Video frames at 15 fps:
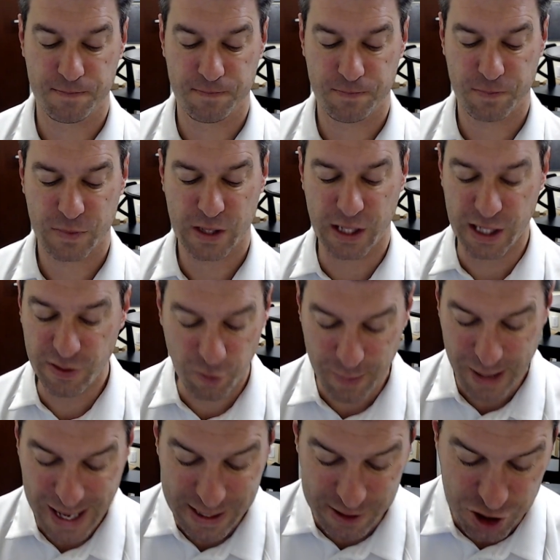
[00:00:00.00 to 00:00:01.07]
An evil
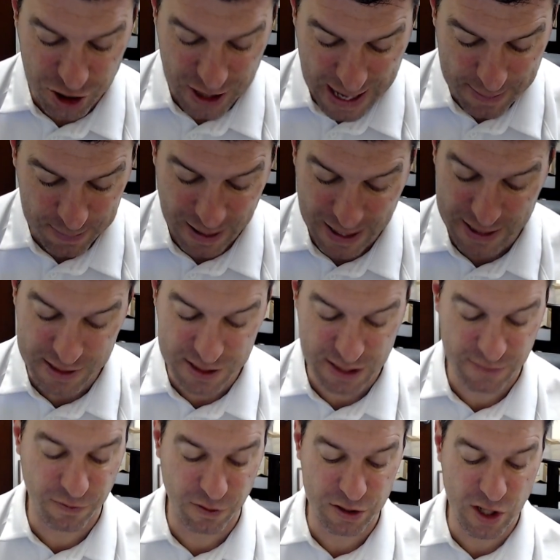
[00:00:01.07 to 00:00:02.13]
man is trapped by his
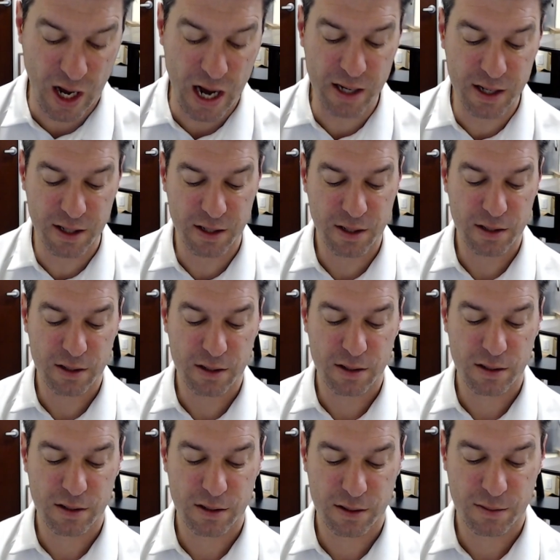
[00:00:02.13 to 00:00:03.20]
sinful talk,
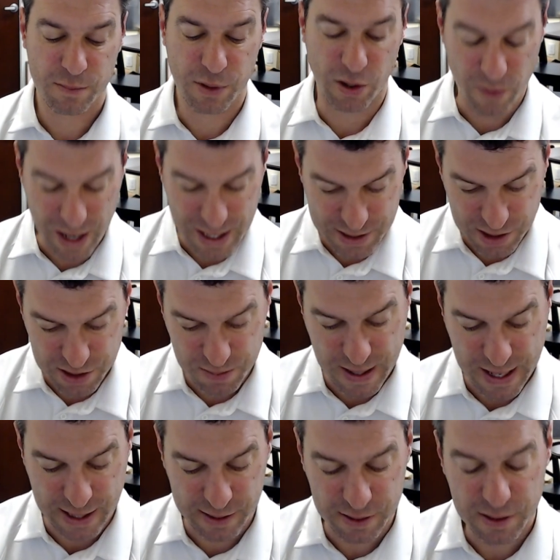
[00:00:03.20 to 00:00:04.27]
but a righteous
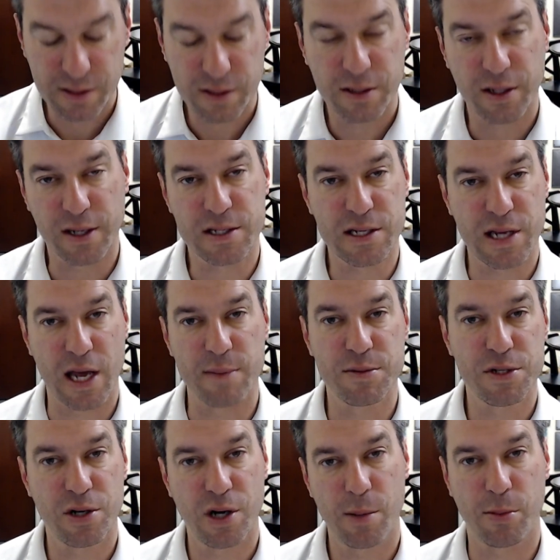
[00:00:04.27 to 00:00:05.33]
man escapes
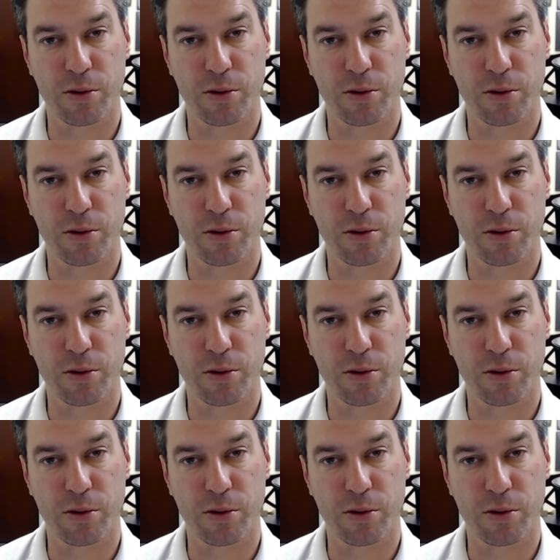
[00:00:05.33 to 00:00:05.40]
trouble.